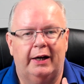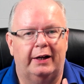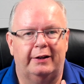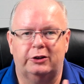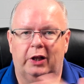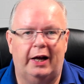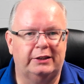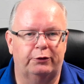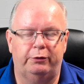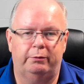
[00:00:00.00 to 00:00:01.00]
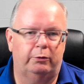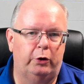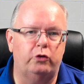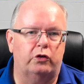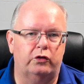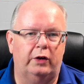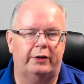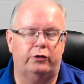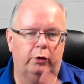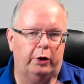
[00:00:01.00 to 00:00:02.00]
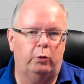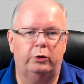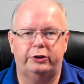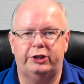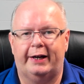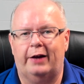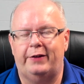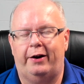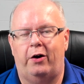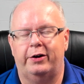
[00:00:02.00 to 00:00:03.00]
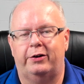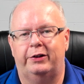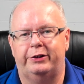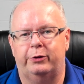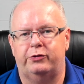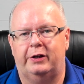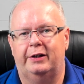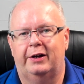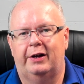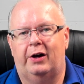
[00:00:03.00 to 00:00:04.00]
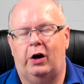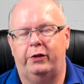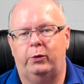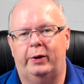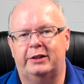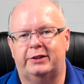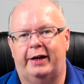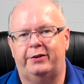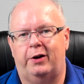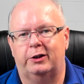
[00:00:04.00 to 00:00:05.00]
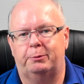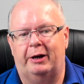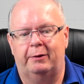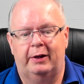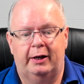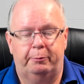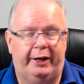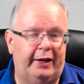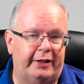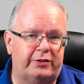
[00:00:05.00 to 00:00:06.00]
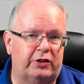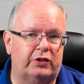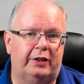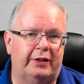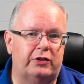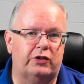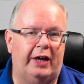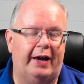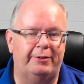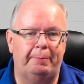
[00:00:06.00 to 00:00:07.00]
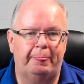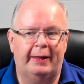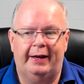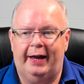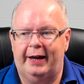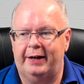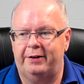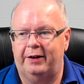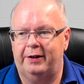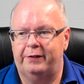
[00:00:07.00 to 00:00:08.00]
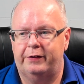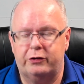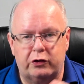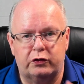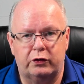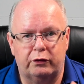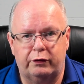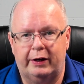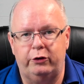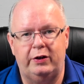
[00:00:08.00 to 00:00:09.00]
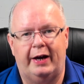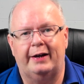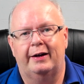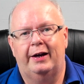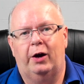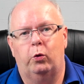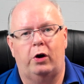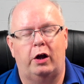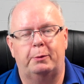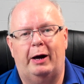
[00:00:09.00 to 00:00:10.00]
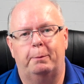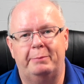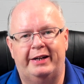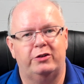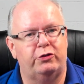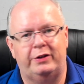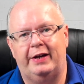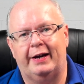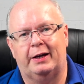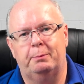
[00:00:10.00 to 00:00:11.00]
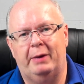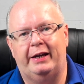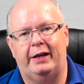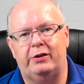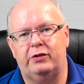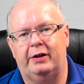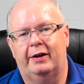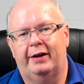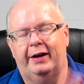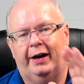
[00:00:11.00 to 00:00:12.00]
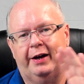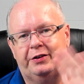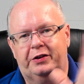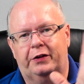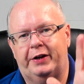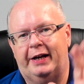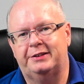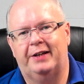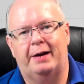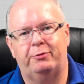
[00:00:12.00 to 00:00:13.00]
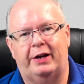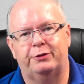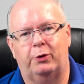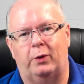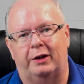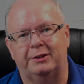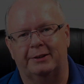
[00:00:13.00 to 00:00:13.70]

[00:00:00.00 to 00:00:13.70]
There's lots of uses, and so go check out that article and you'll see all the ways that I talked about. But hey, this is Kevin, and this is Theotek. We're all about ministry tech made easy. Until the next time, thanks for watching.